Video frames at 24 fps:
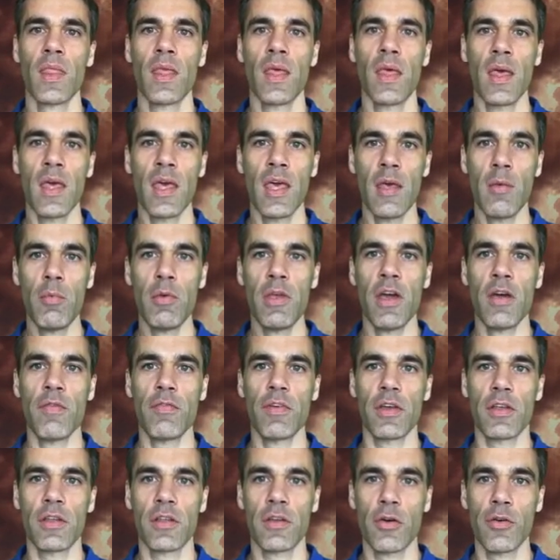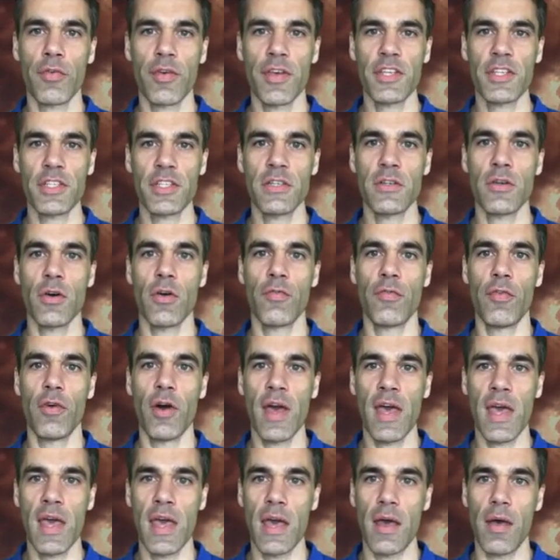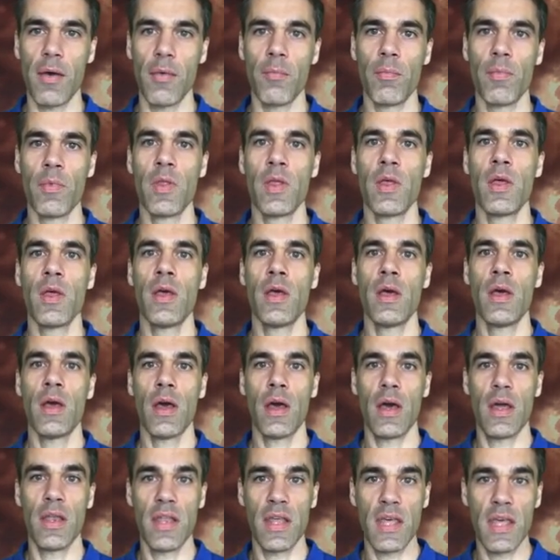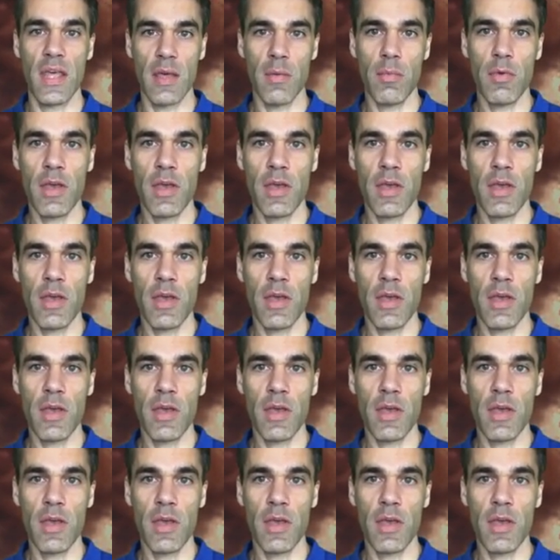Here we have a coefficient for height, and here we